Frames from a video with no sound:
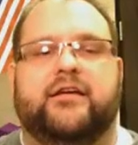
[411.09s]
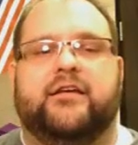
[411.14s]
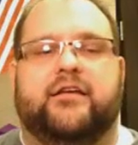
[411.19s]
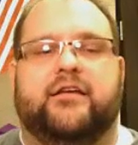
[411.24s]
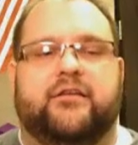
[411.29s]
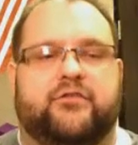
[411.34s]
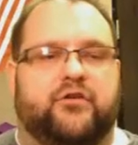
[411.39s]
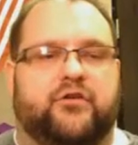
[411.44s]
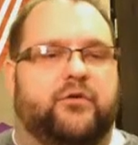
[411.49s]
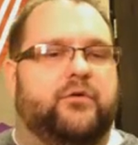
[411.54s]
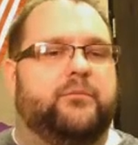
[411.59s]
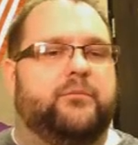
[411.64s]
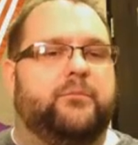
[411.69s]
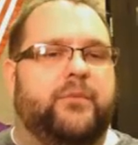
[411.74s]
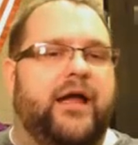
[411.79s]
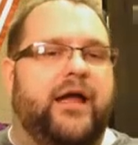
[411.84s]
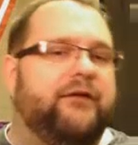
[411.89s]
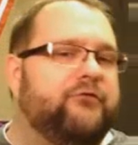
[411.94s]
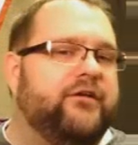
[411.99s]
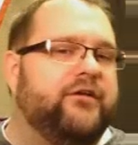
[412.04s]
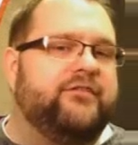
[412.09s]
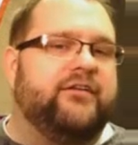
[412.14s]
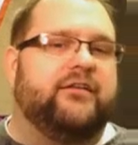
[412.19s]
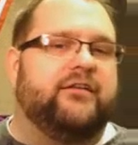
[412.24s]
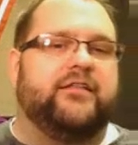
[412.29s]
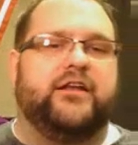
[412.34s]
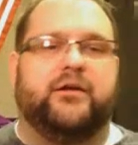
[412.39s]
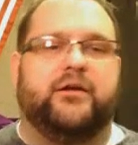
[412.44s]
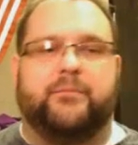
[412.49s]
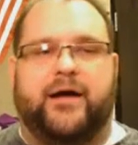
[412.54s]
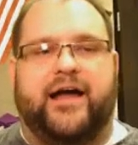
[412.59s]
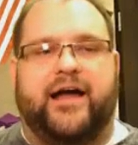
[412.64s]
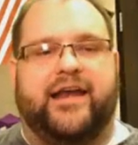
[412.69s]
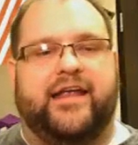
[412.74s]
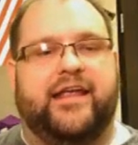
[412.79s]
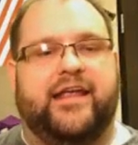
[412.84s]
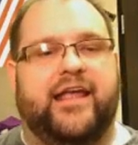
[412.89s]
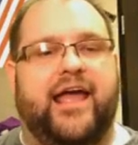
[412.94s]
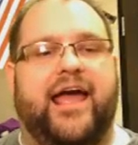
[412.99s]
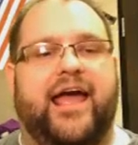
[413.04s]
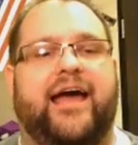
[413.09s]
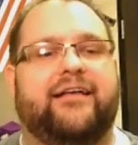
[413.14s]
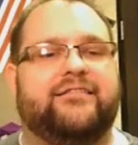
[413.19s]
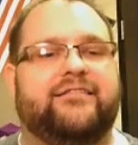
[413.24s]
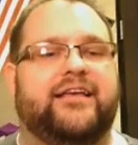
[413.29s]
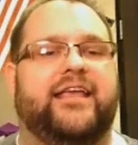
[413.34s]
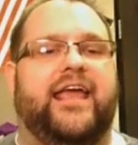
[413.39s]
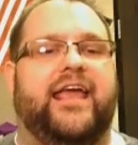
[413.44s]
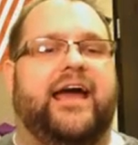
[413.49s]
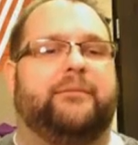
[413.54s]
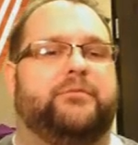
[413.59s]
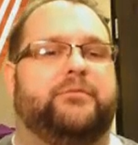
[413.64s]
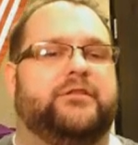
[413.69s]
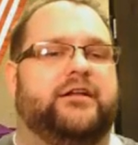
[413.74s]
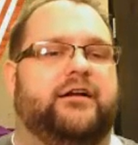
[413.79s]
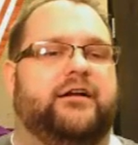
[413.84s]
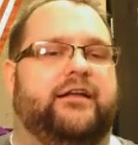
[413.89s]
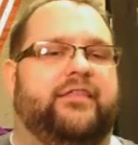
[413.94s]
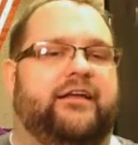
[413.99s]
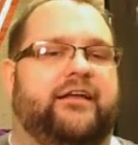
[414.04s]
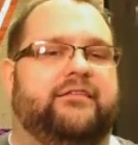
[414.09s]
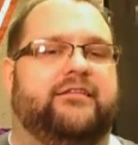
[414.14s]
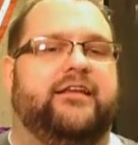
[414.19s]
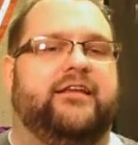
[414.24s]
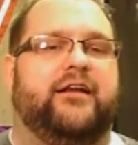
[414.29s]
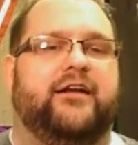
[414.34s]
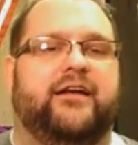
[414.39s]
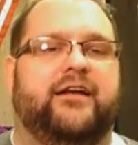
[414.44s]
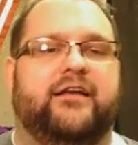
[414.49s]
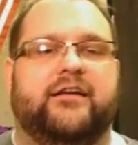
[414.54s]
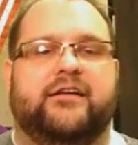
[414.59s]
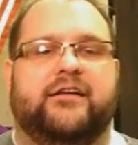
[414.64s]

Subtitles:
So every cell in your body has a capillary that's near it.